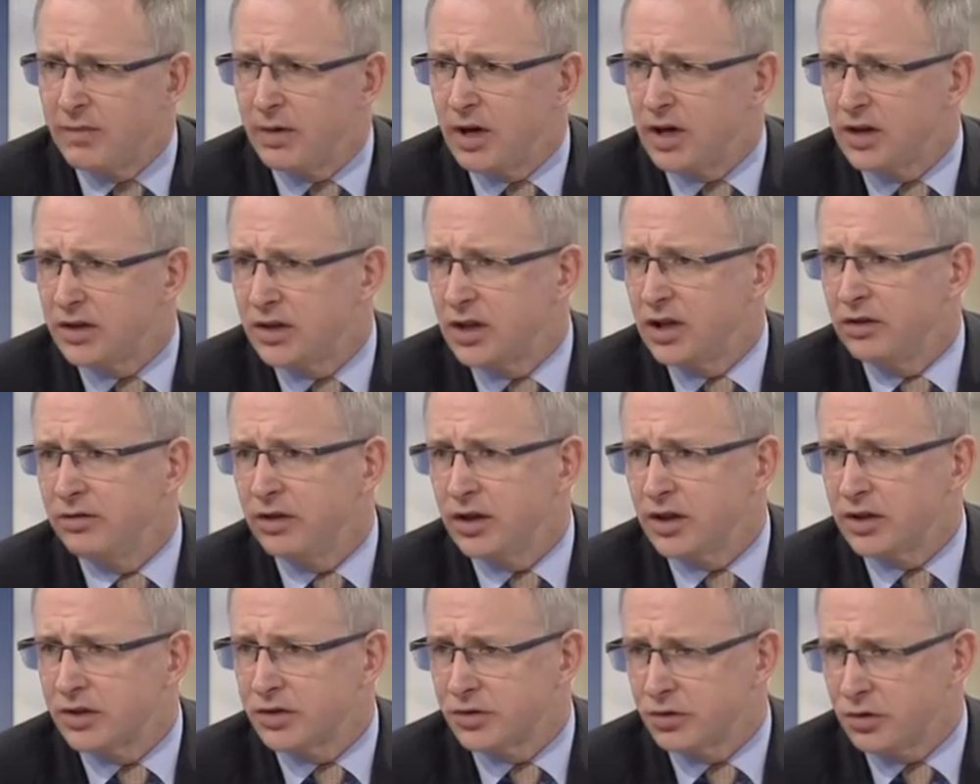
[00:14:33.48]
Abbott has
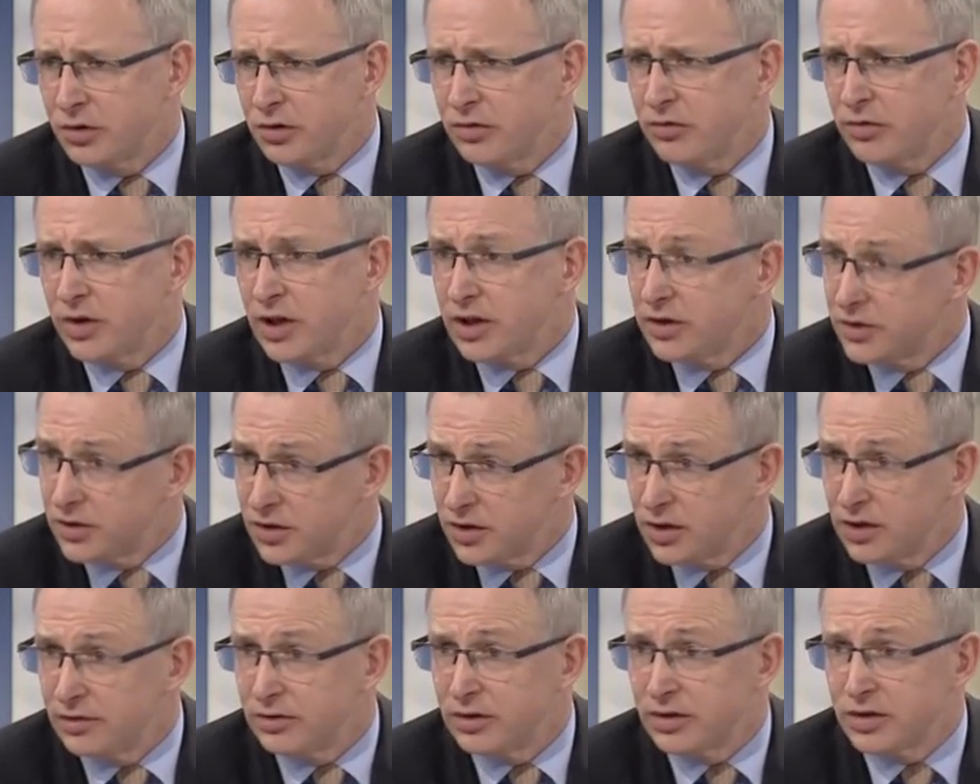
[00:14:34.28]
given extraordinary
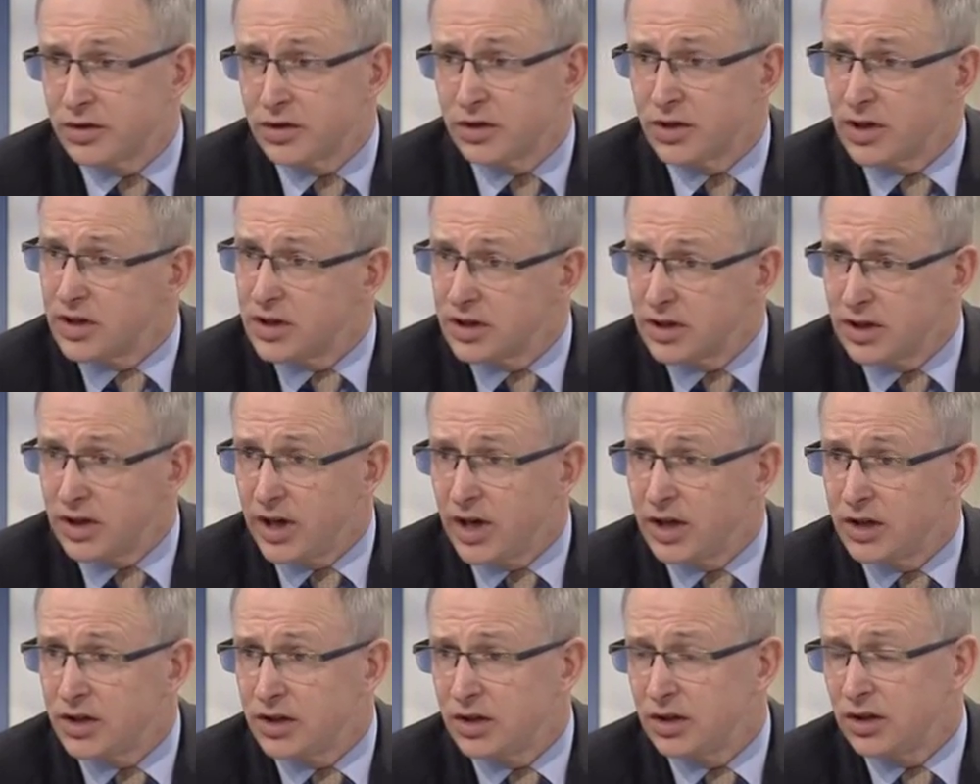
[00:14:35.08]
service to this
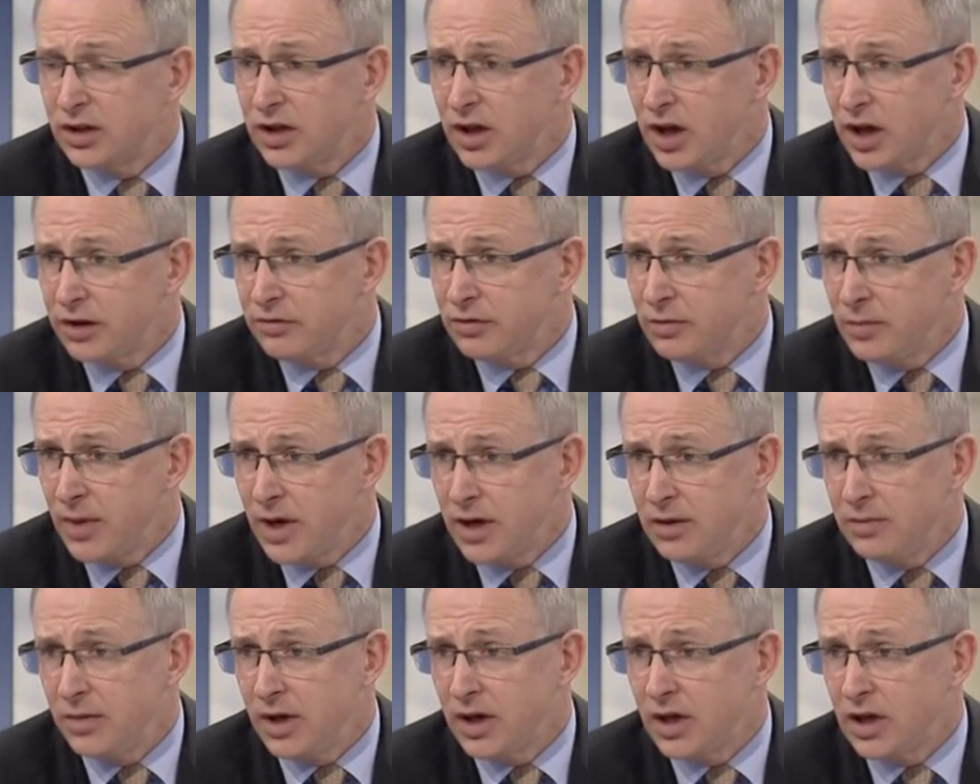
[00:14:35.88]
nation over
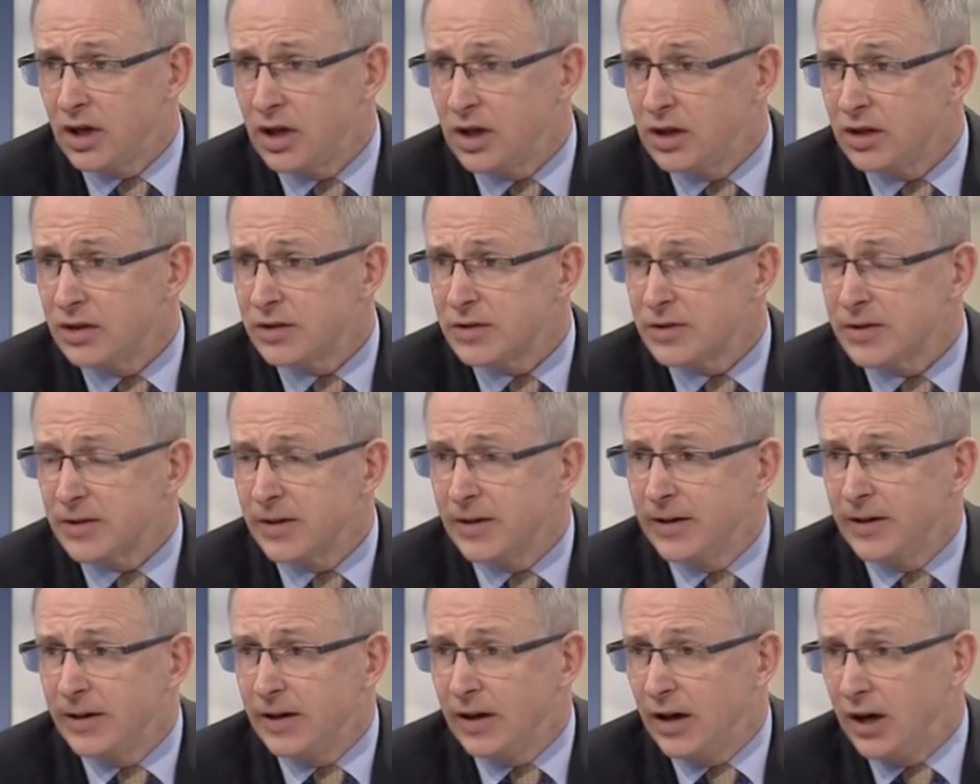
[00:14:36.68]
many, many years
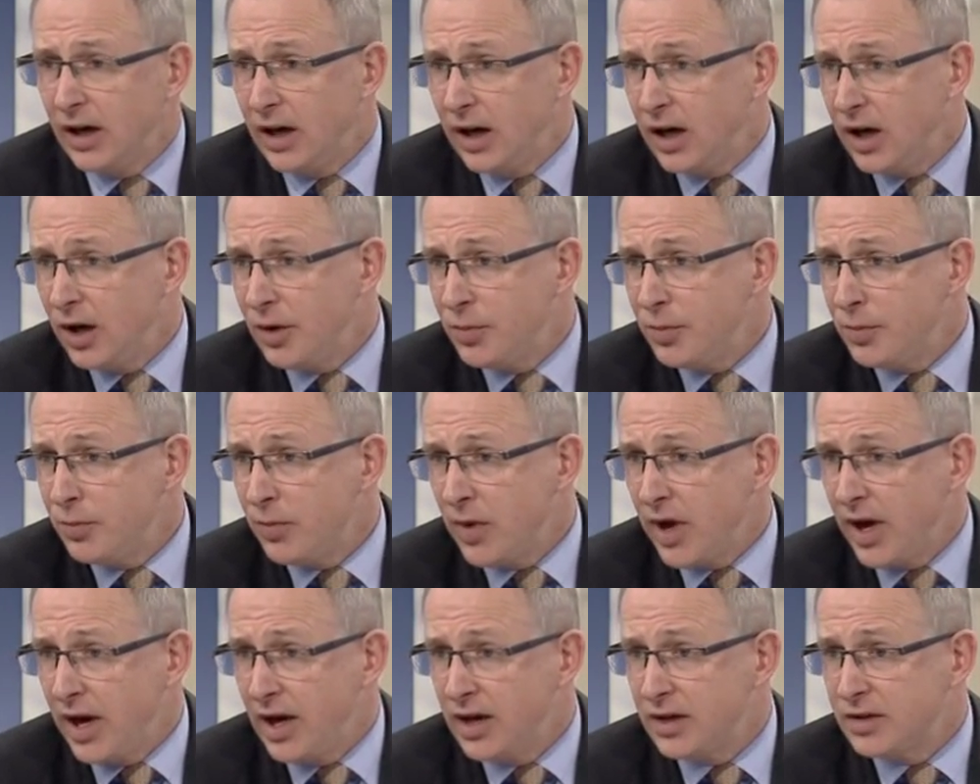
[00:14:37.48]

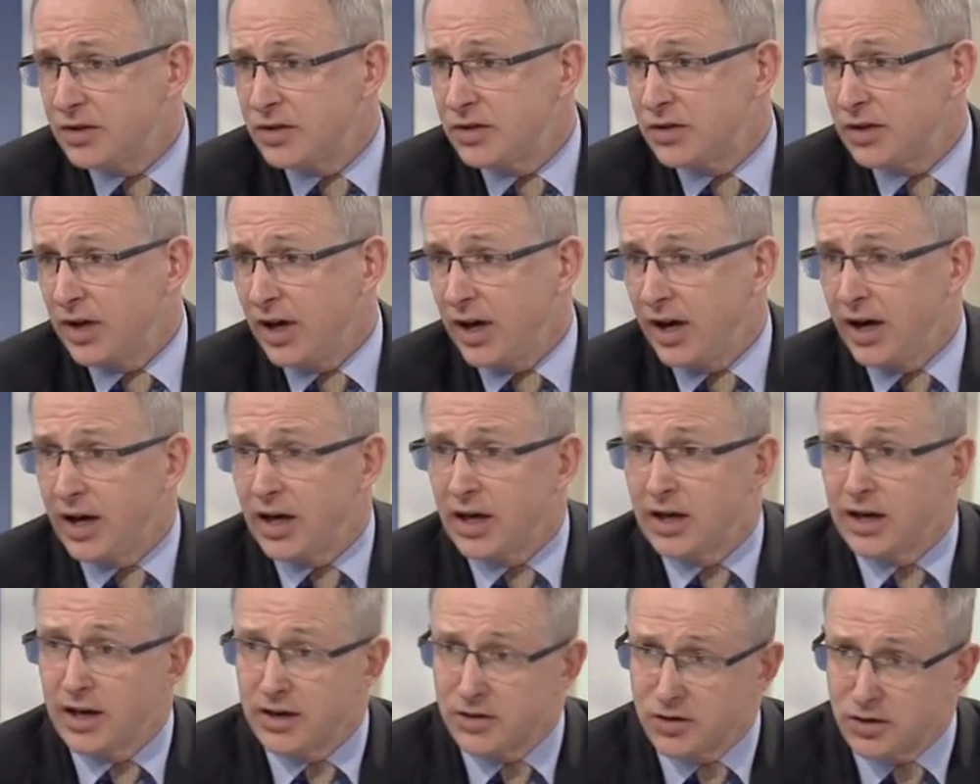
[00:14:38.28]
as
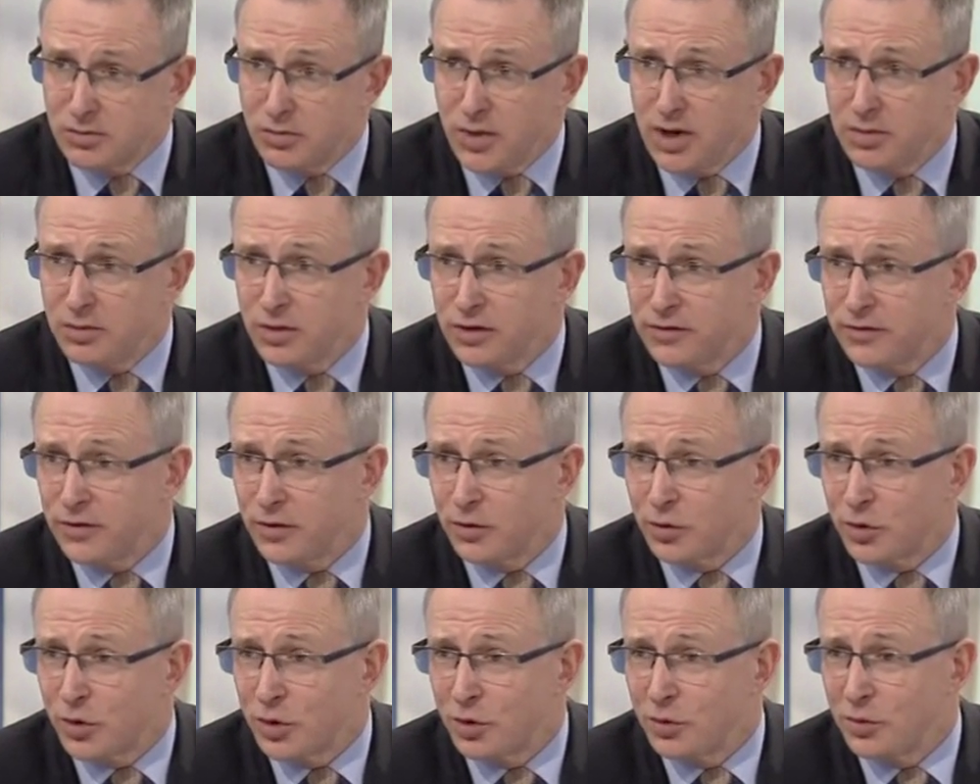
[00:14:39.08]
a member
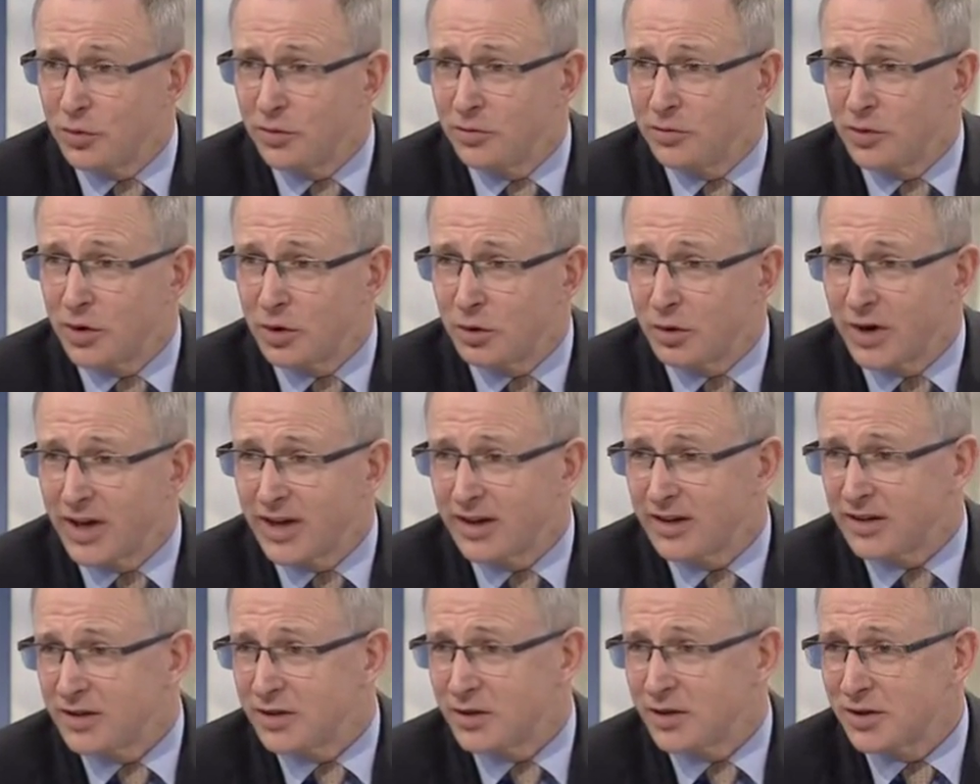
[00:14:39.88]
for
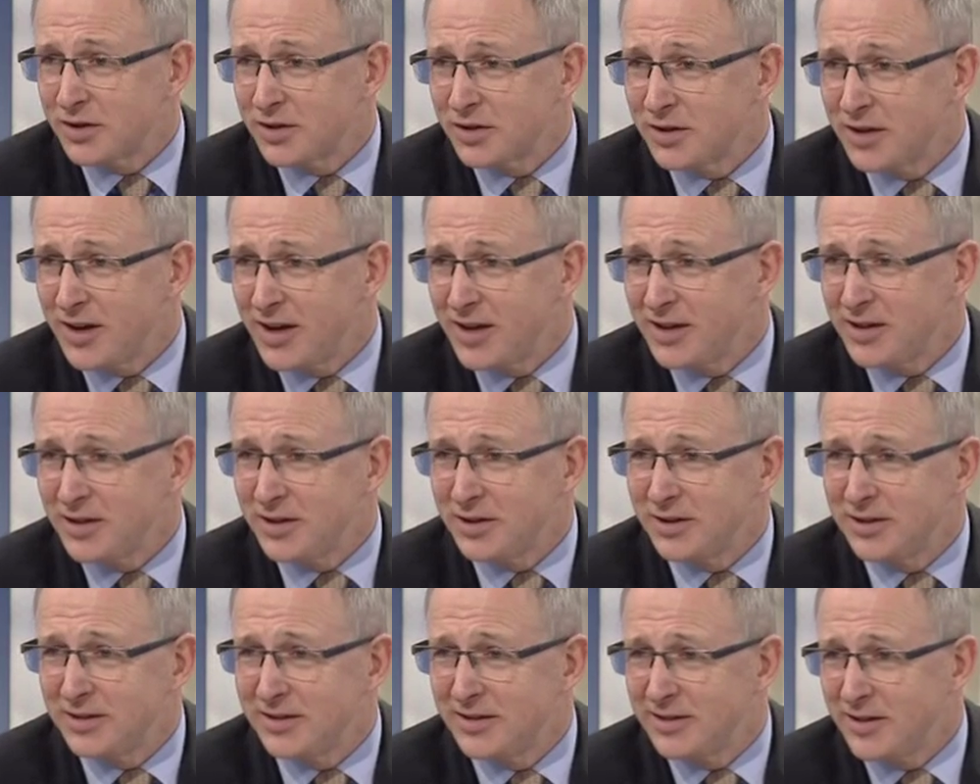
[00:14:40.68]
Warringah since
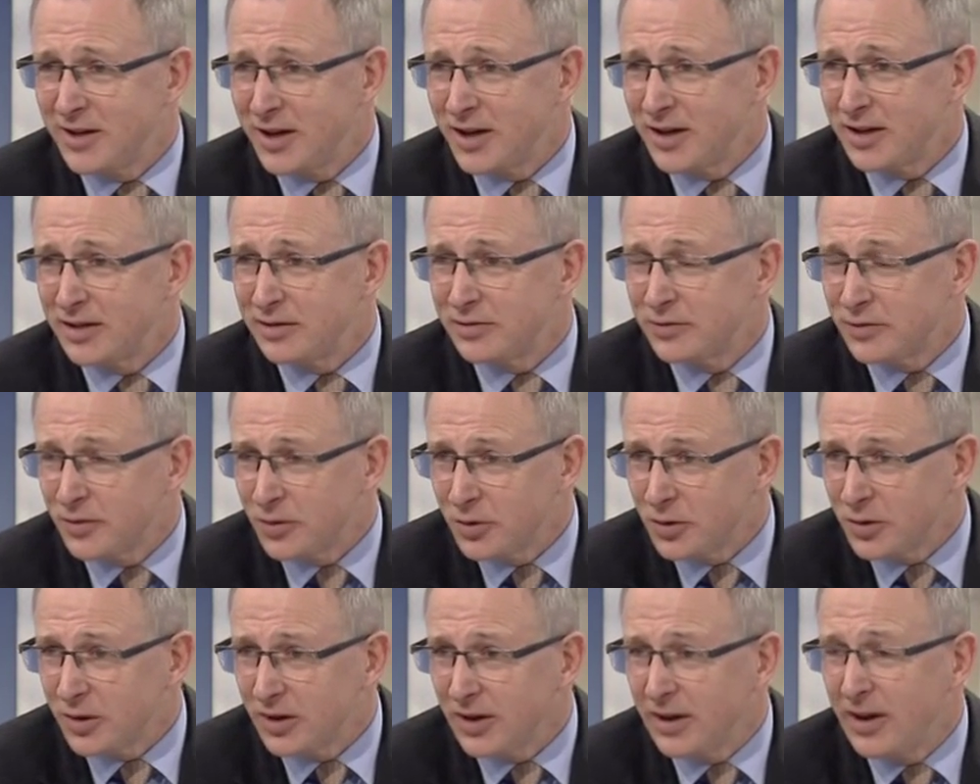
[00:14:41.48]

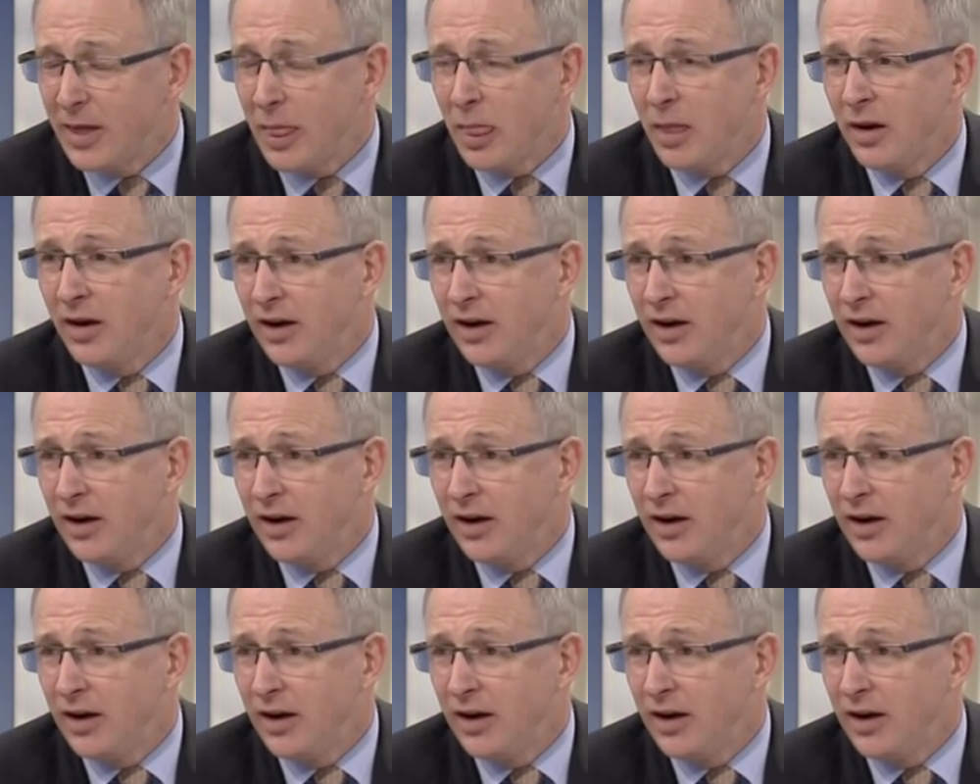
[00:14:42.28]
1994,